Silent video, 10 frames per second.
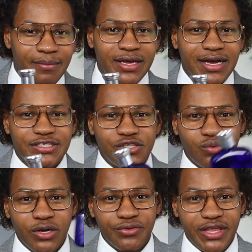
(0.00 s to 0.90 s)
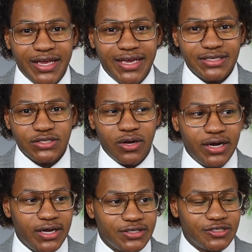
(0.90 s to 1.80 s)
because the real thing is
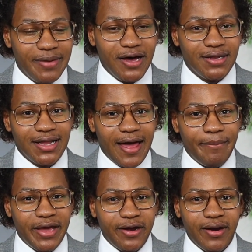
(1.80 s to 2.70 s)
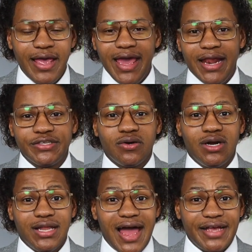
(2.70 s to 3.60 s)
gonna smell a lot better and it's
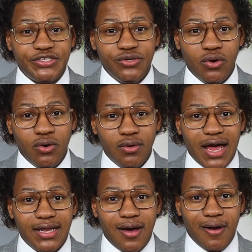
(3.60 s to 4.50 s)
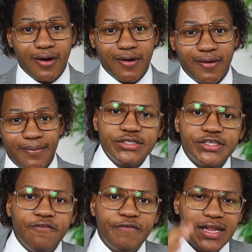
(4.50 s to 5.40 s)
gonna last you a whole lot longer.
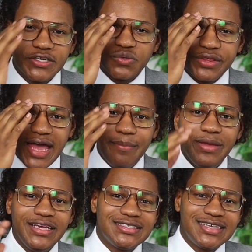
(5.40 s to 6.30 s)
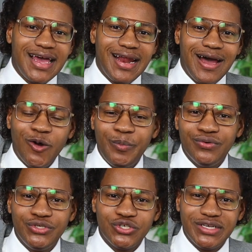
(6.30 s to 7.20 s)
So fellas, with that being said, I hope you
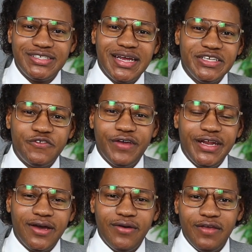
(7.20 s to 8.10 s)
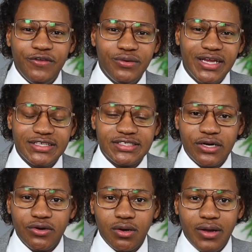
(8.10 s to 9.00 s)
enjoyed today's video. If you did
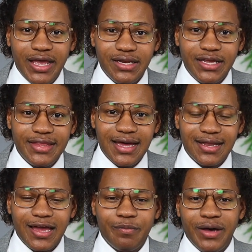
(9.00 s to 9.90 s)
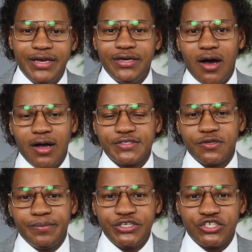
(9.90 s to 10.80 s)
so, go ahead and hit that like button. Also
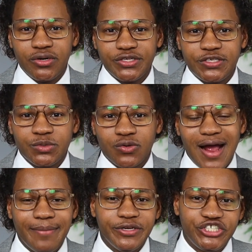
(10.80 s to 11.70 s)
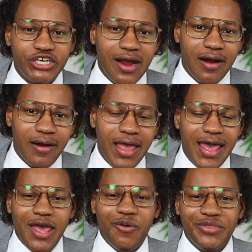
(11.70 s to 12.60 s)
be sure to subscribe and share.
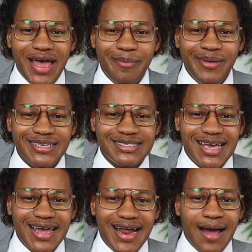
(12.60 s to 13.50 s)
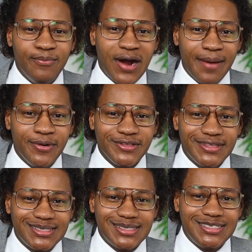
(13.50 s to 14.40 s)
And with that being said, I'm Robert,
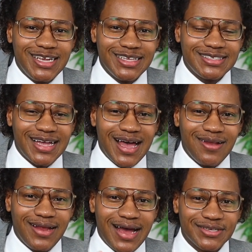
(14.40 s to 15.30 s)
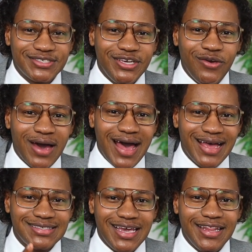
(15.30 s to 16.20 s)
this is Gent Style, and I'll see you
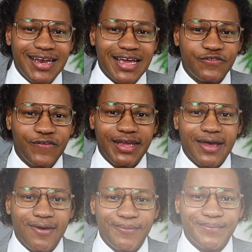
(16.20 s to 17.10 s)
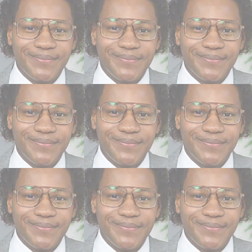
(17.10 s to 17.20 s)
guys in the next video.